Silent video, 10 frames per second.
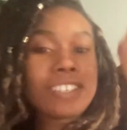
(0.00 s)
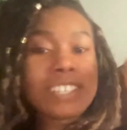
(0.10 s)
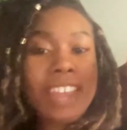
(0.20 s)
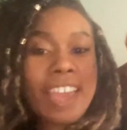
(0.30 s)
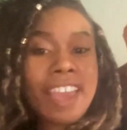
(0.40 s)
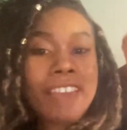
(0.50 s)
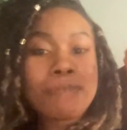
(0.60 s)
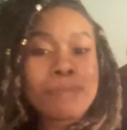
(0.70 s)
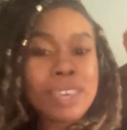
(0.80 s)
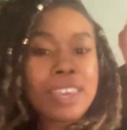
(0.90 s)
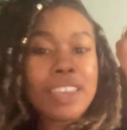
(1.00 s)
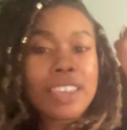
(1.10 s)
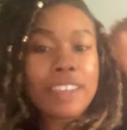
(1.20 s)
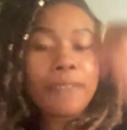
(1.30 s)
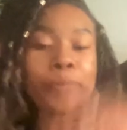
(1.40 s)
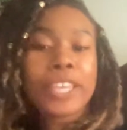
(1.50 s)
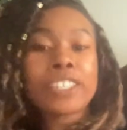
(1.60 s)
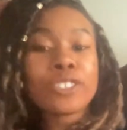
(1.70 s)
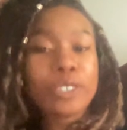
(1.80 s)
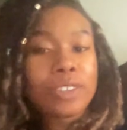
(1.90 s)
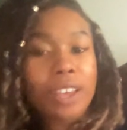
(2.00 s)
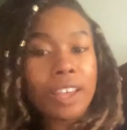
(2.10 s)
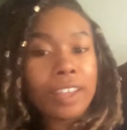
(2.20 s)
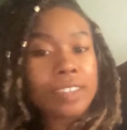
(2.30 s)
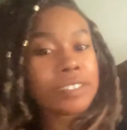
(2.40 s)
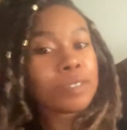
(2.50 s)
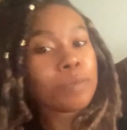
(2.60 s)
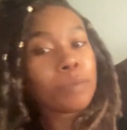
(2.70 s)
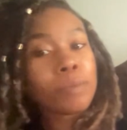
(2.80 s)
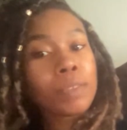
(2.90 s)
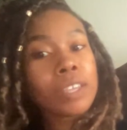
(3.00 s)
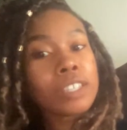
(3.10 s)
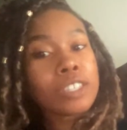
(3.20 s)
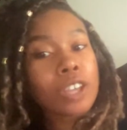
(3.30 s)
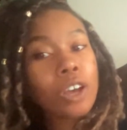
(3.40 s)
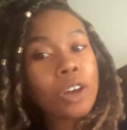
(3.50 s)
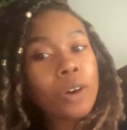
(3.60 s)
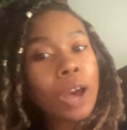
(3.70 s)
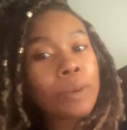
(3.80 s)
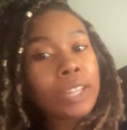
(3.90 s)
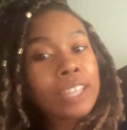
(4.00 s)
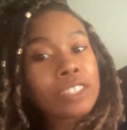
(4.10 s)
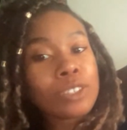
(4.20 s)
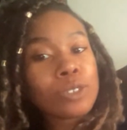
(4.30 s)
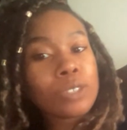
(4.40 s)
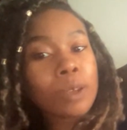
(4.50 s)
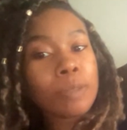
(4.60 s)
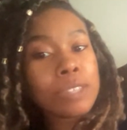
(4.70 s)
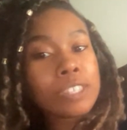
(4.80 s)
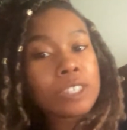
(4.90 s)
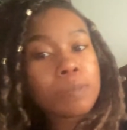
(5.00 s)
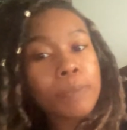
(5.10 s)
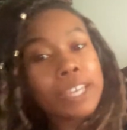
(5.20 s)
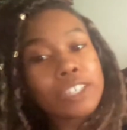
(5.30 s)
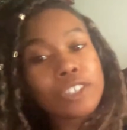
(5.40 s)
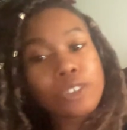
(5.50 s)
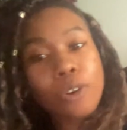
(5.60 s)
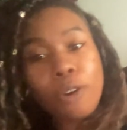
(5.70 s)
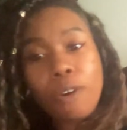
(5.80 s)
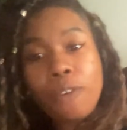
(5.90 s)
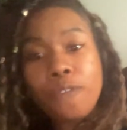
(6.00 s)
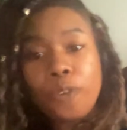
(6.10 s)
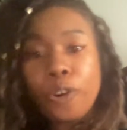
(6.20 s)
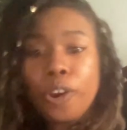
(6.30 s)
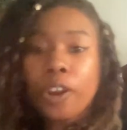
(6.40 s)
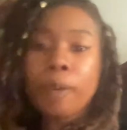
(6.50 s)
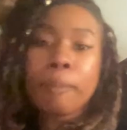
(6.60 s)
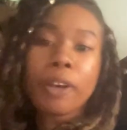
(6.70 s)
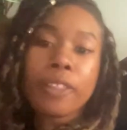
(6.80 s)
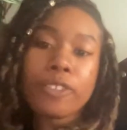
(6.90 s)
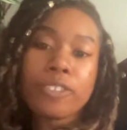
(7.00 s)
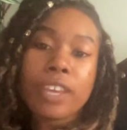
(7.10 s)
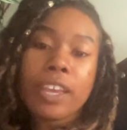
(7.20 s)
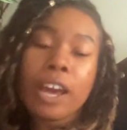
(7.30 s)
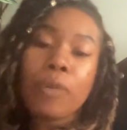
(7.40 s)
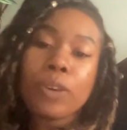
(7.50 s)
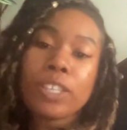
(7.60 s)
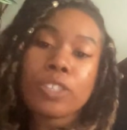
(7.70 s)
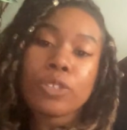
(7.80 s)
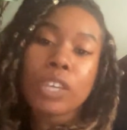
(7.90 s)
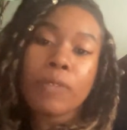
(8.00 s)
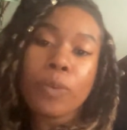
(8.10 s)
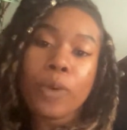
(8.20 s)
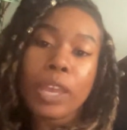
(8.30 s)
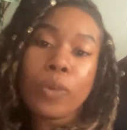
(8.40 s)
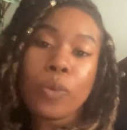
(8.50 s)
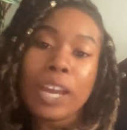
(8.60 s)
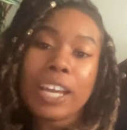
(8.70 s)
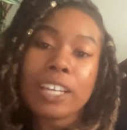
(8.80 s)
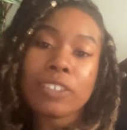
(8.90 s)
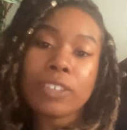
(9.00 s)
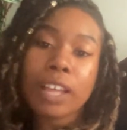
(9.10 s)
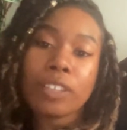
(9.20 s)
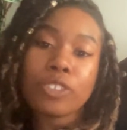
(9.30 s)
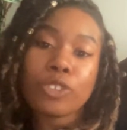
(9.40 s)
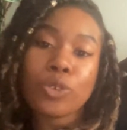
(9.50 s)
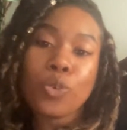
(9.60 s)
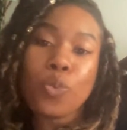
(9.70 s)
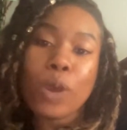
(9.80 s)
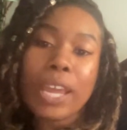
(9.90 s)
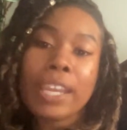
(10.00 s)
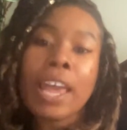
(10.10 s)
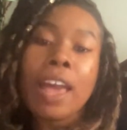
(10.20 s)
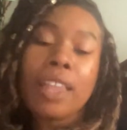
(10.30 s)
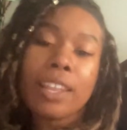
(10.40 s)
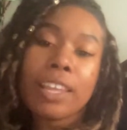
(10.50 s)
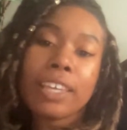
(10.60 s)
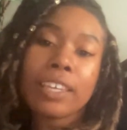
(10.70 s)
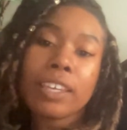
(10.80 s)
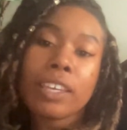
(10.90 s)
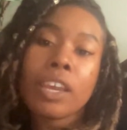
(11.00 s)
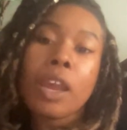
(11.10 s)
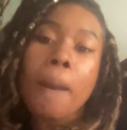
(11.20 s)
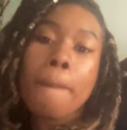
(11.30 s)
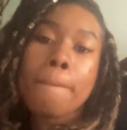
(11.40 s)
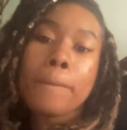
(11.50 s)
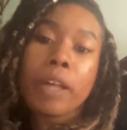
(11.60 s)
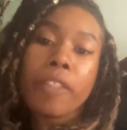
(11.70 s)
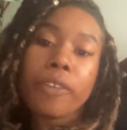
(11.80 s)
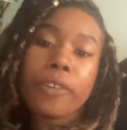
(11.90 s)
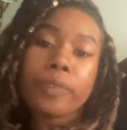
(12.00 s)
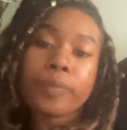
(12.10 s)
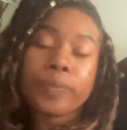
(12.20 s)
Yay, me! Thanks to you guys. So, I would like to do something special for Mother's Day. I want to give away $100 to one lucky mother.